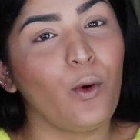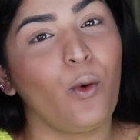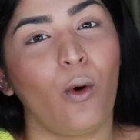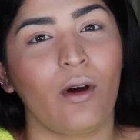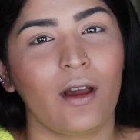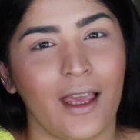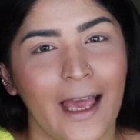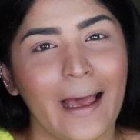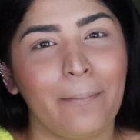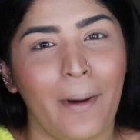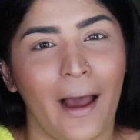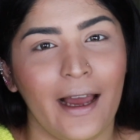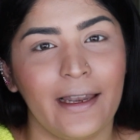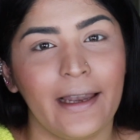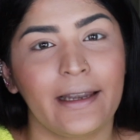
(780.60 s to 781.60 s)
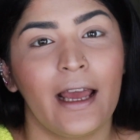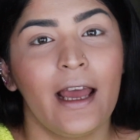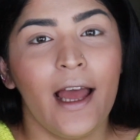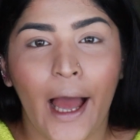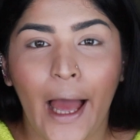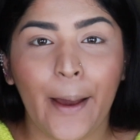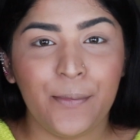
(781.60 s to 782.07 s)
an okay palette.
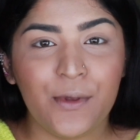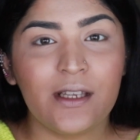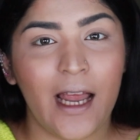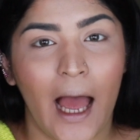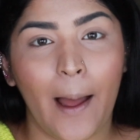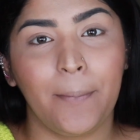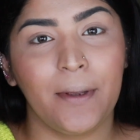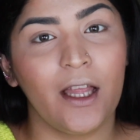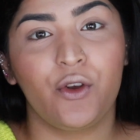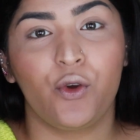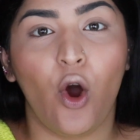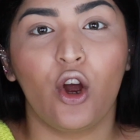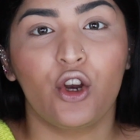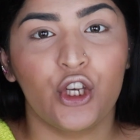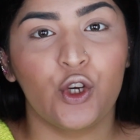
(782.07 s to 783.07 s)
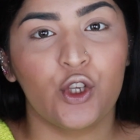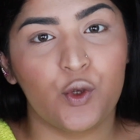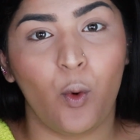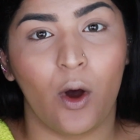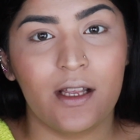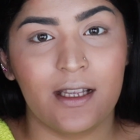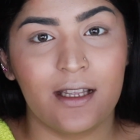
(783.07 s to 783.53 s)
I'm just happy that Rock
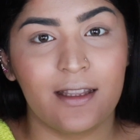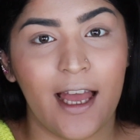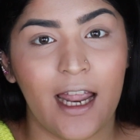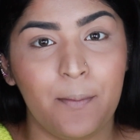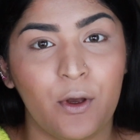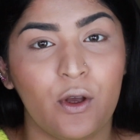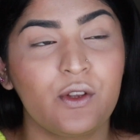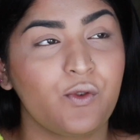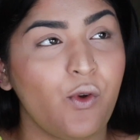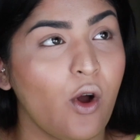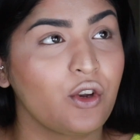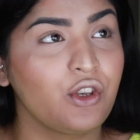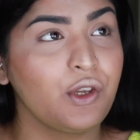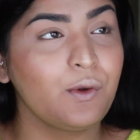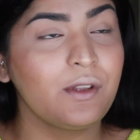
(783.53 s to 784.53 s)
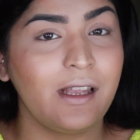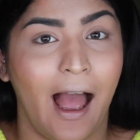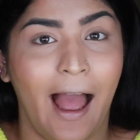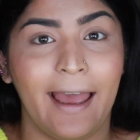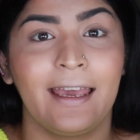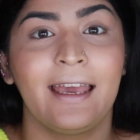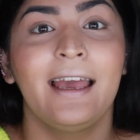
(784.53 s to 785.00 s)
Nudes wasn't there because Rock Nudes
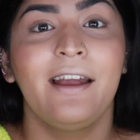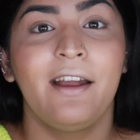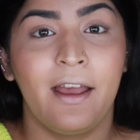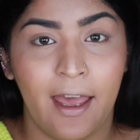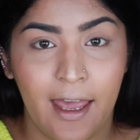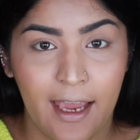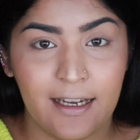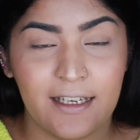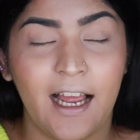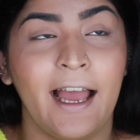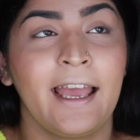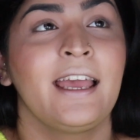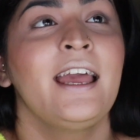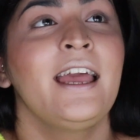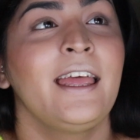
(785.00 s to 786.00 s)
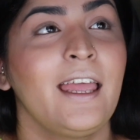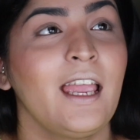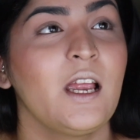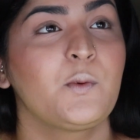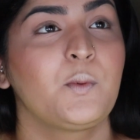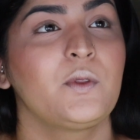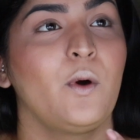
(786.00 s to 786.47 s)
I hate. I
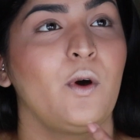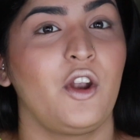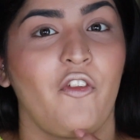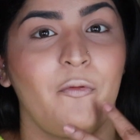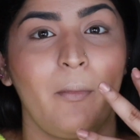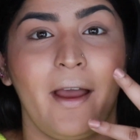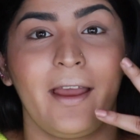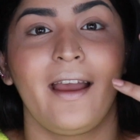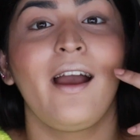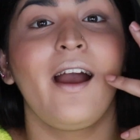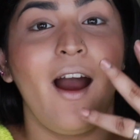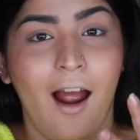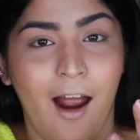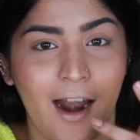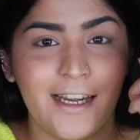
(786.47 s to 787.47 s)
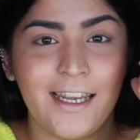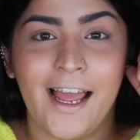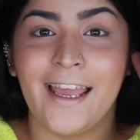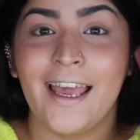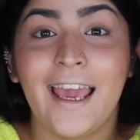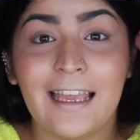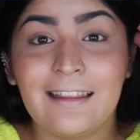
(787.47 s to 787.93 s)
hate with all of my heart.
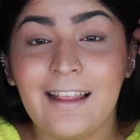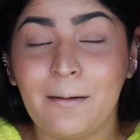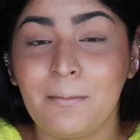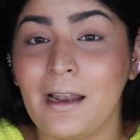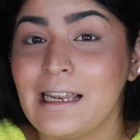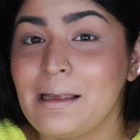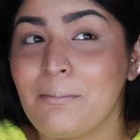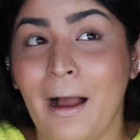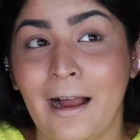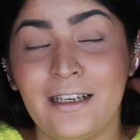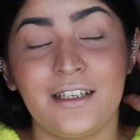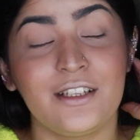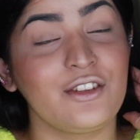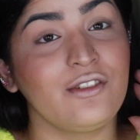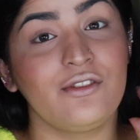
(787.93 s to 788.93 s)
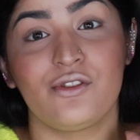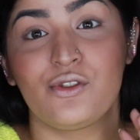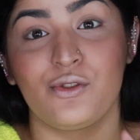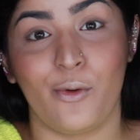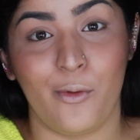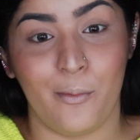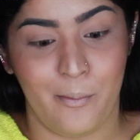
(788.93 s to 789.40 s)
I hate that bloody palette. It's
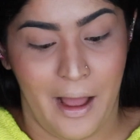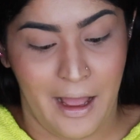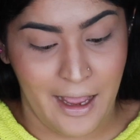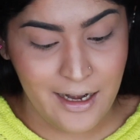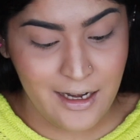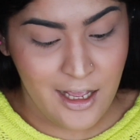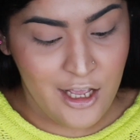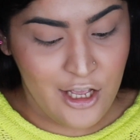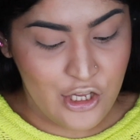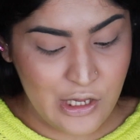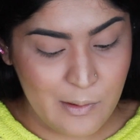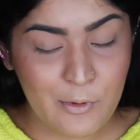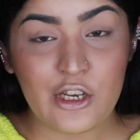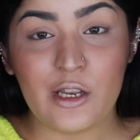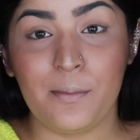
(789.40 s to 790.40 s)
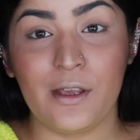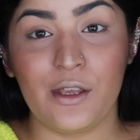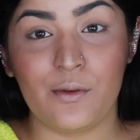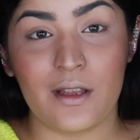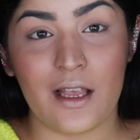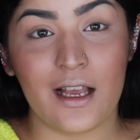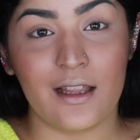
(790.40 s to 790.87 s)
just so bad. So I'm going to be
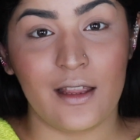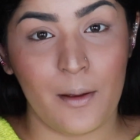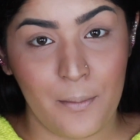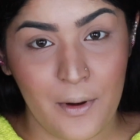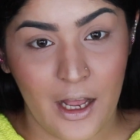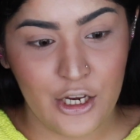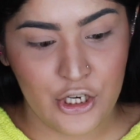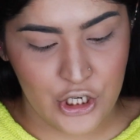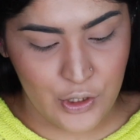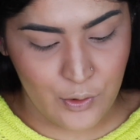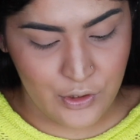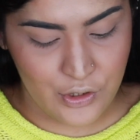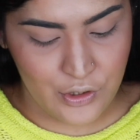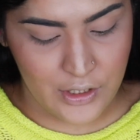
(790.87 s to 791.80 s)
using the Blush Nudes